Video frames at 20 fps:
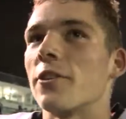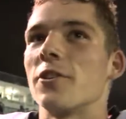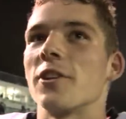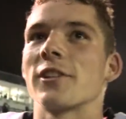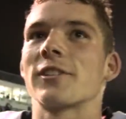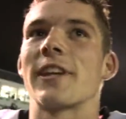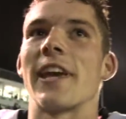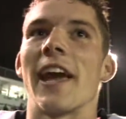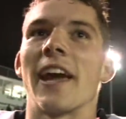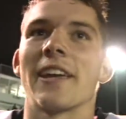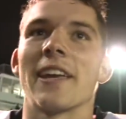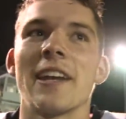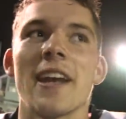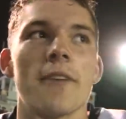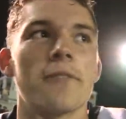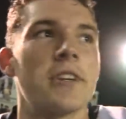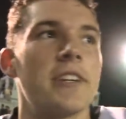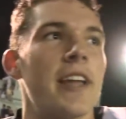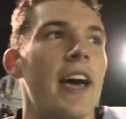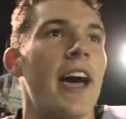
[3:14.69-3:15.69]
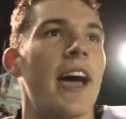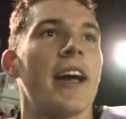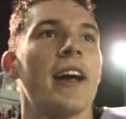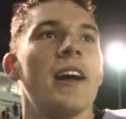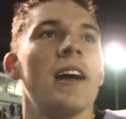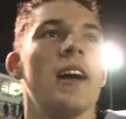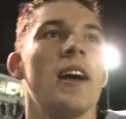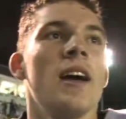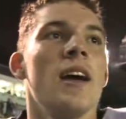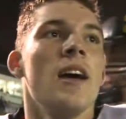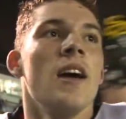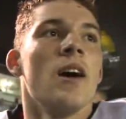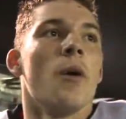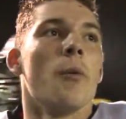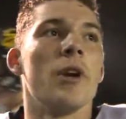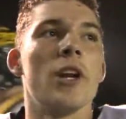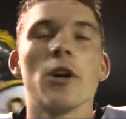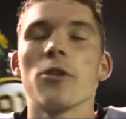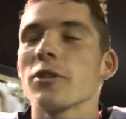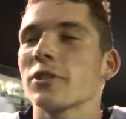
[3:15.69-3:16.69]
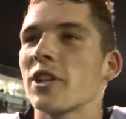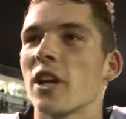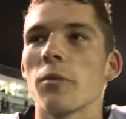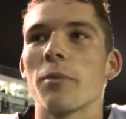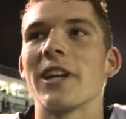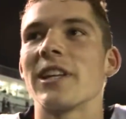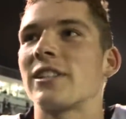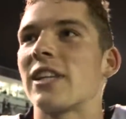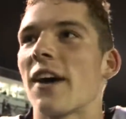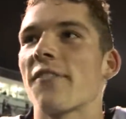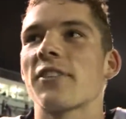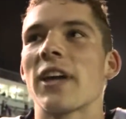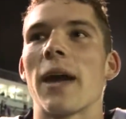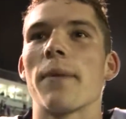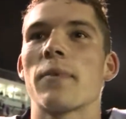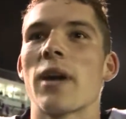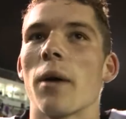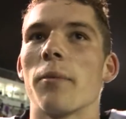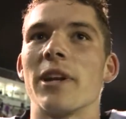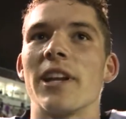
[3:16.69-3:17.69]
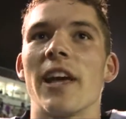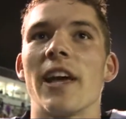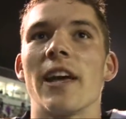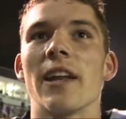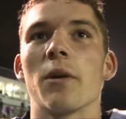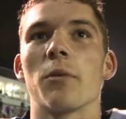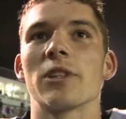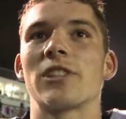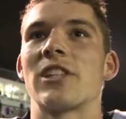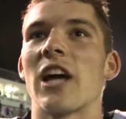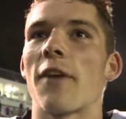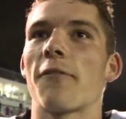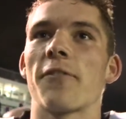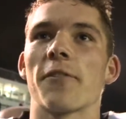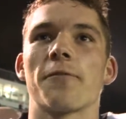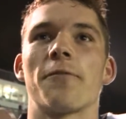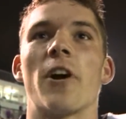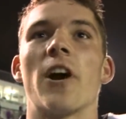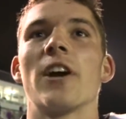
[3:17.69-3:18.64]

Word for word: that you just can't get every day. We knew this was going to be a tough game coming in. It was tough at